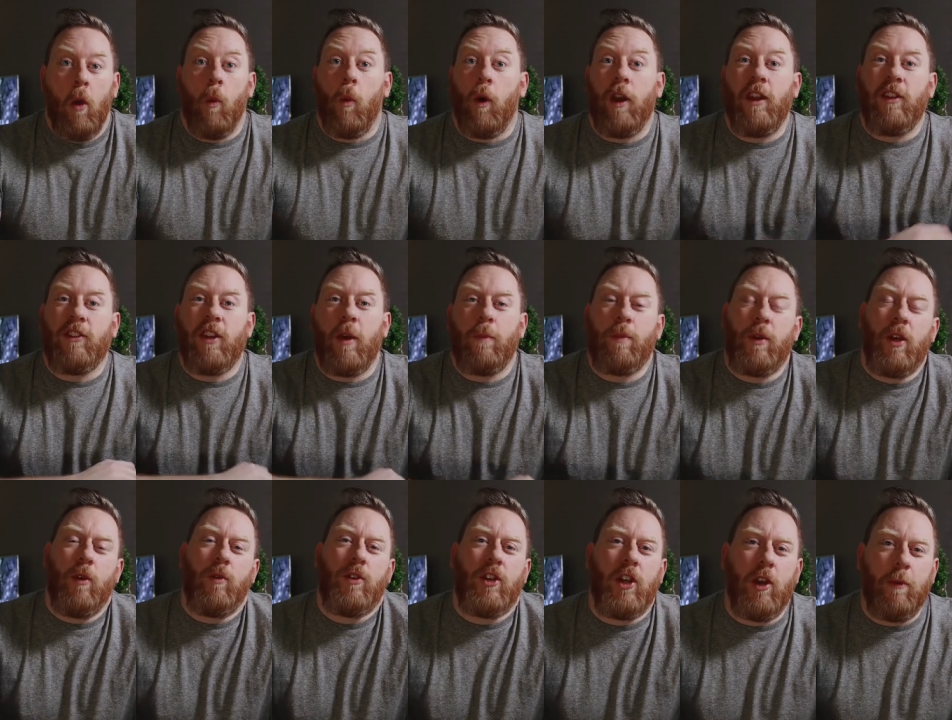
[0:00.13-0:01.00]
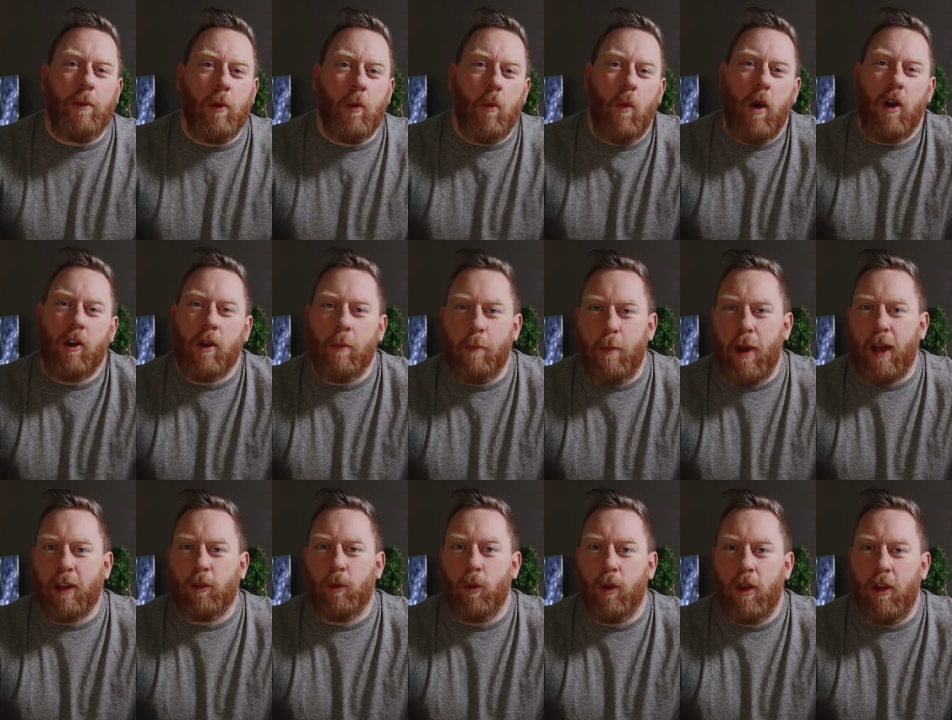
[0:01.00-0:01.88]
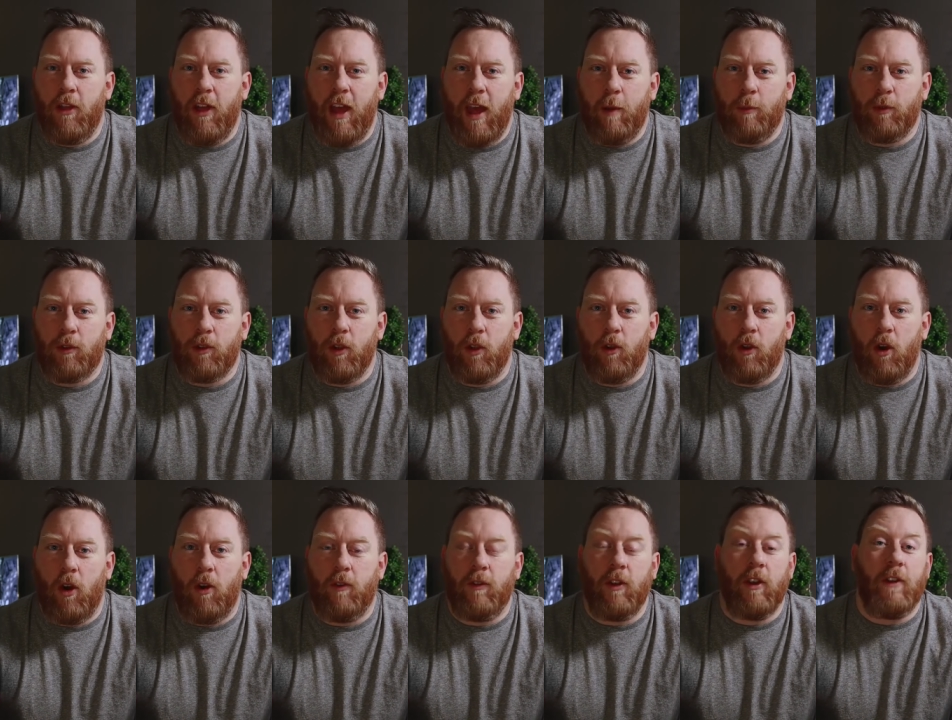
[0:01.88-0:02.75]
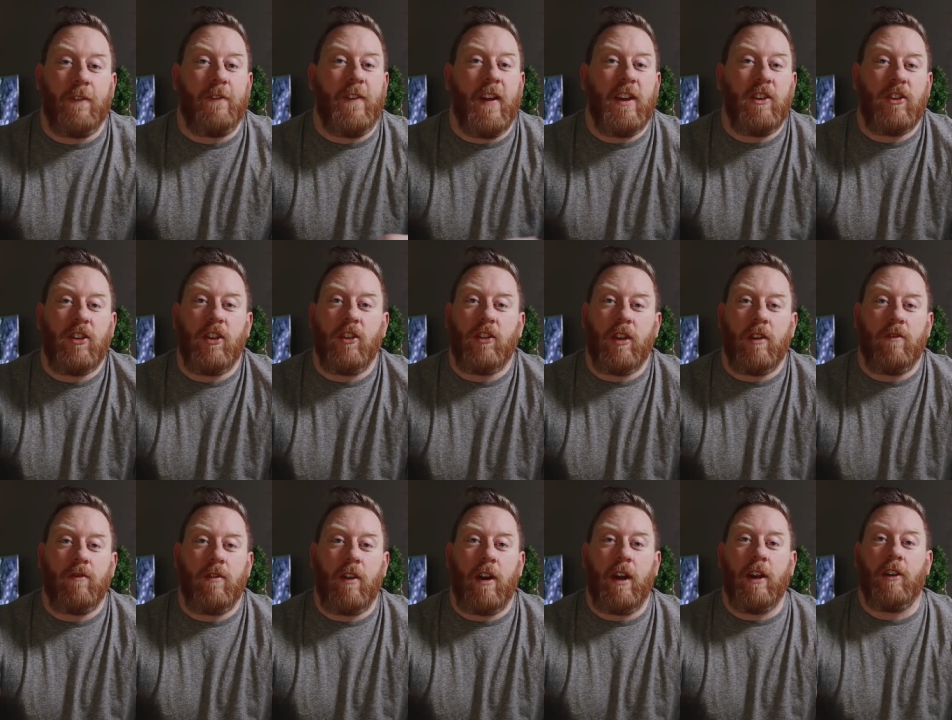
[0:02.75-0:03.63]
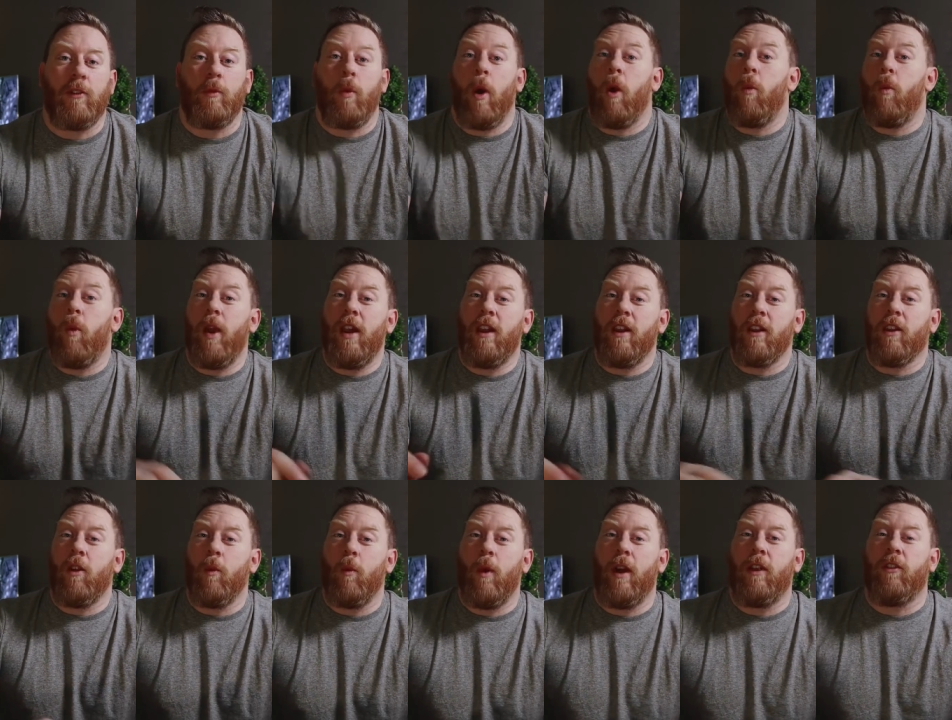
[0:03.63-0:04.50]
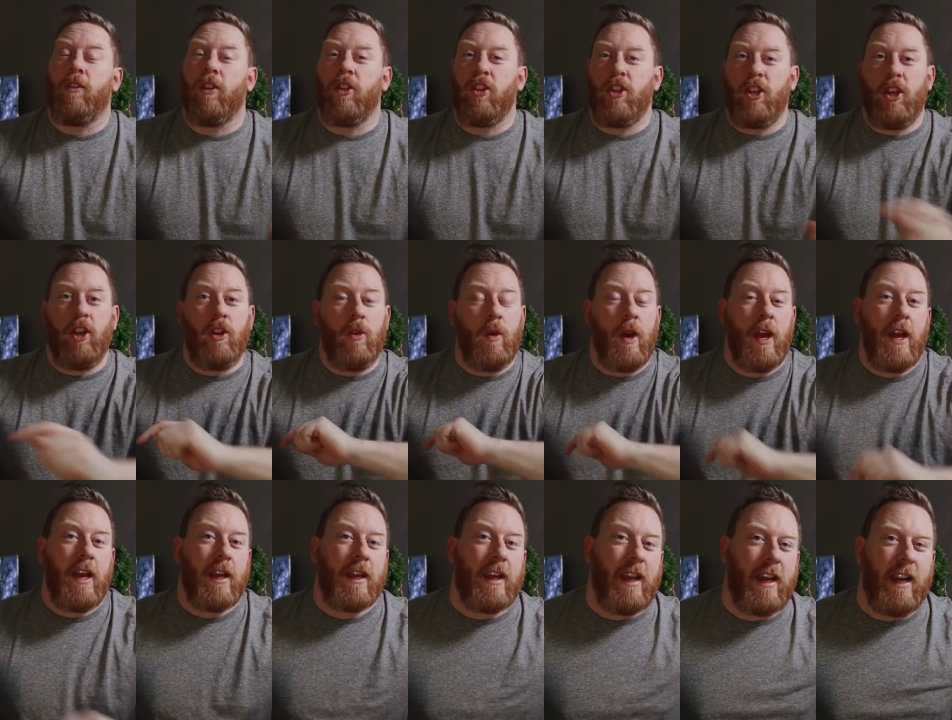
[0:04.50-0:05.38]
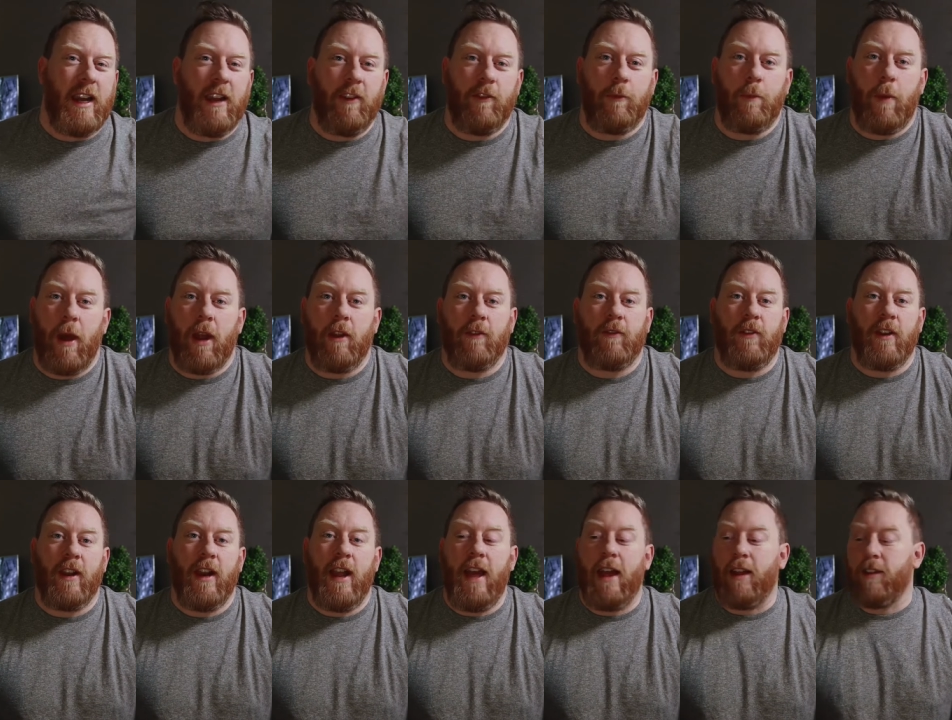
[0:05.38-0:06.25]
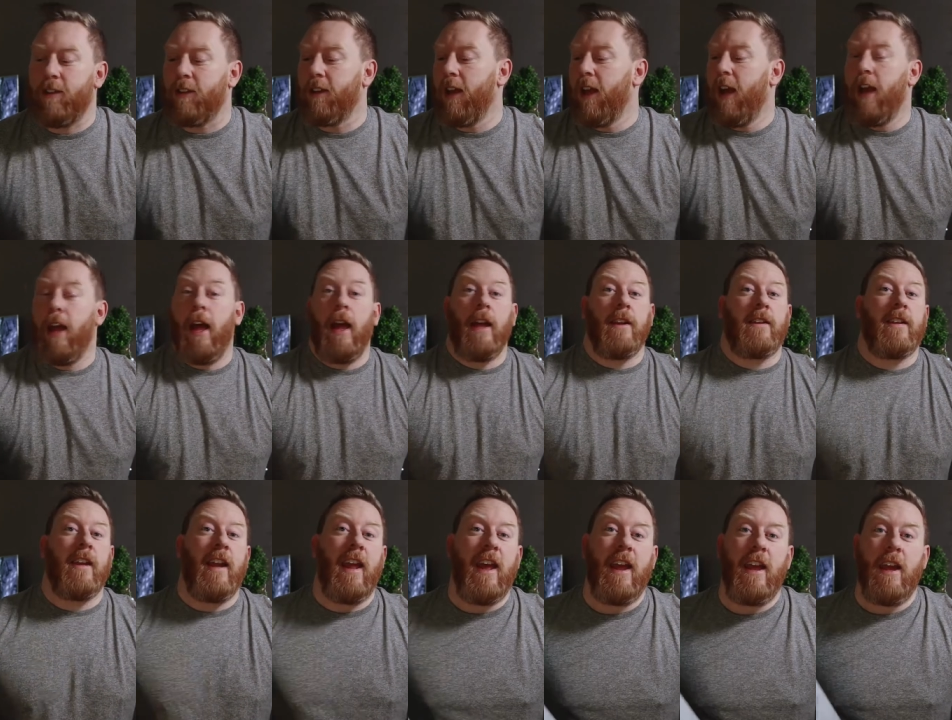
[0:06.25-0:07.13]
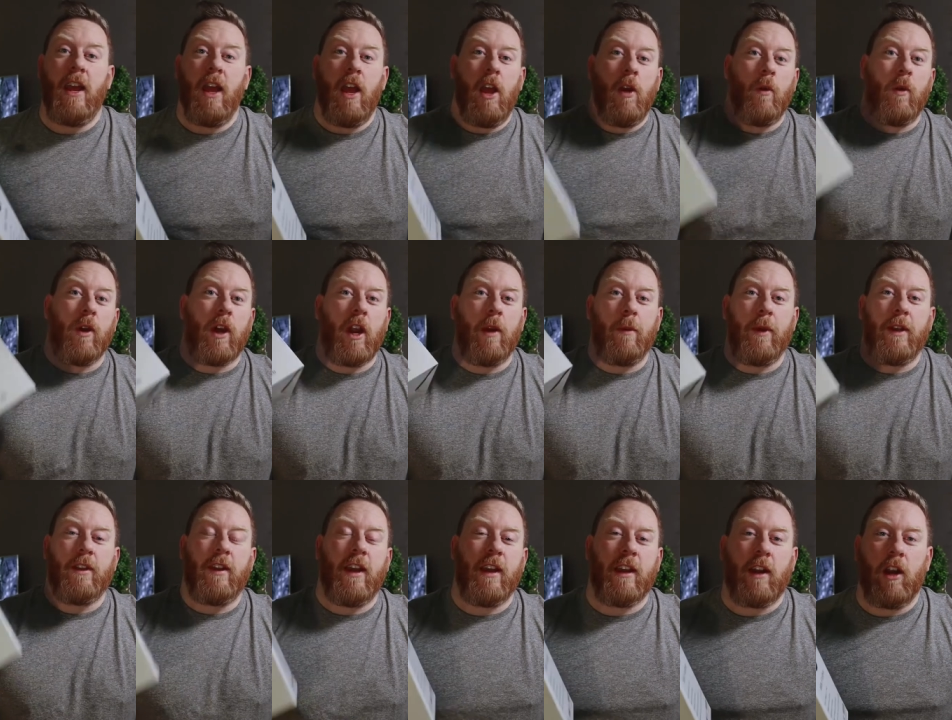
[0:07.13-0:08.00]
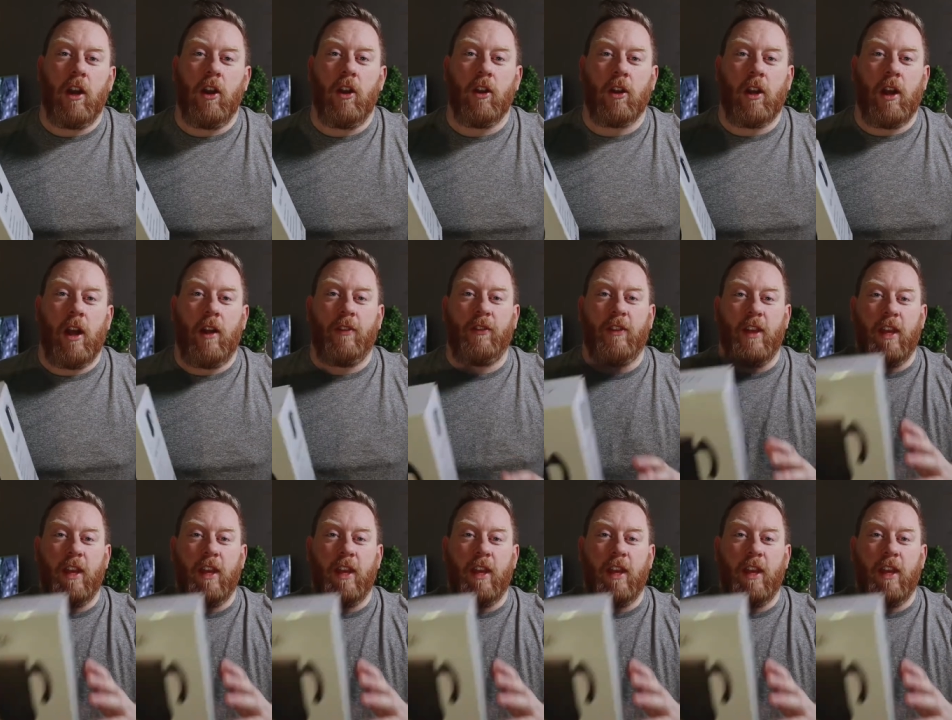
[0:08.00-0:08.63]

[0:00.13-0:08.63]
What is up YouTube and welcome back to another episode of Adventures in Rice where we look at ways that you can live better for less. And today we're going to be taking a look at